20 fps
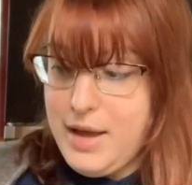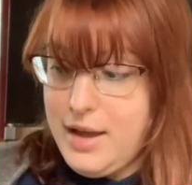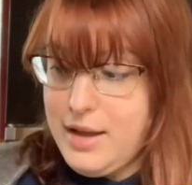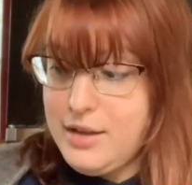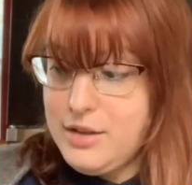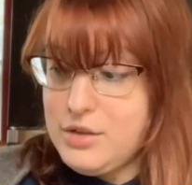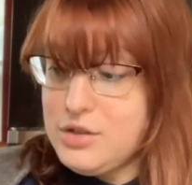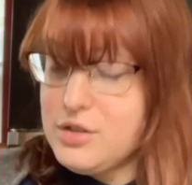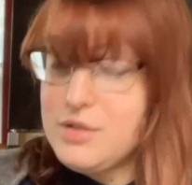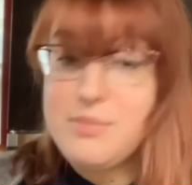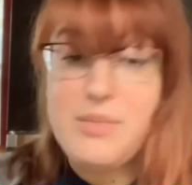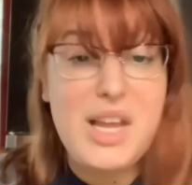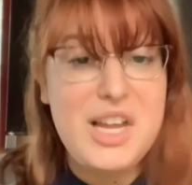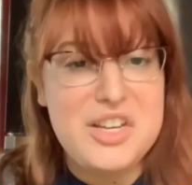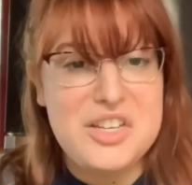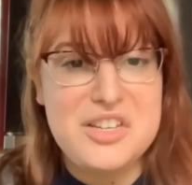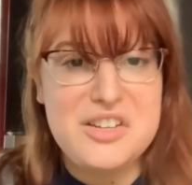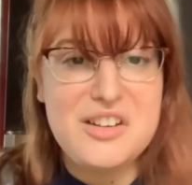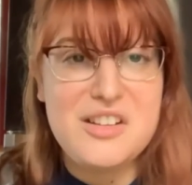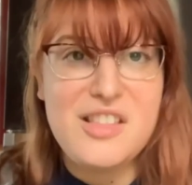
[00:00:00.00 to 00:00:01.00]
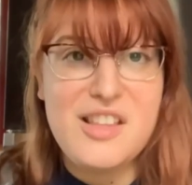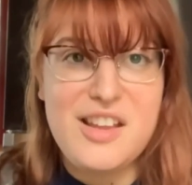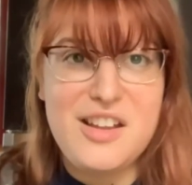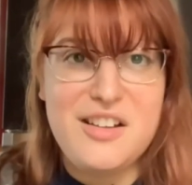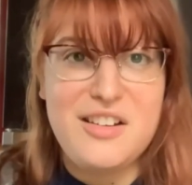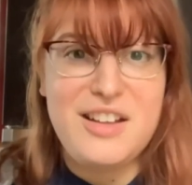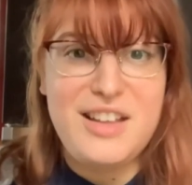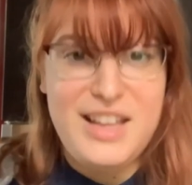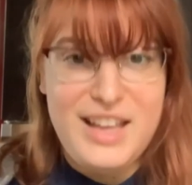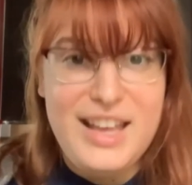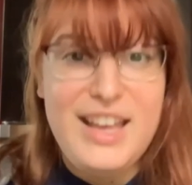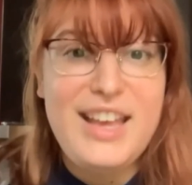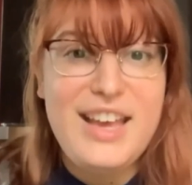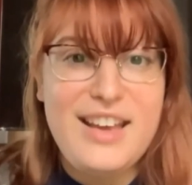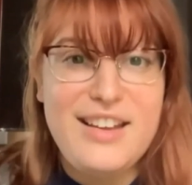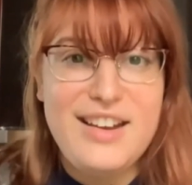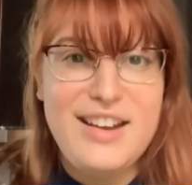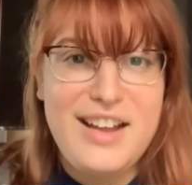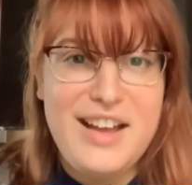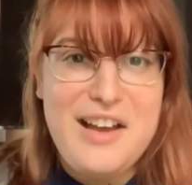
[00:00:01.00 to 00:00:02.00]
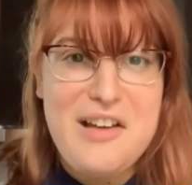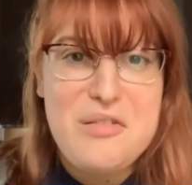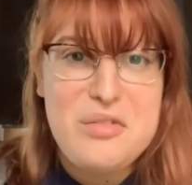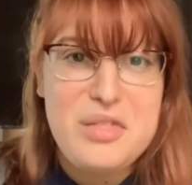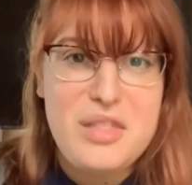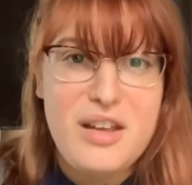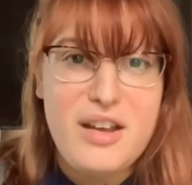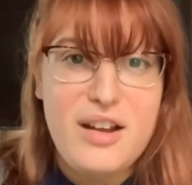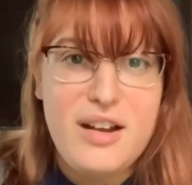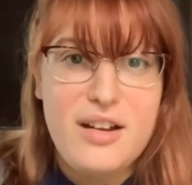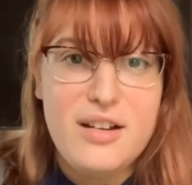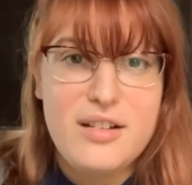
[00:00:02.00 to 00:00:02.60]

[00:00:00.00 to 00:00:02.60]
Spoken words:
just make sure that you're getting out there.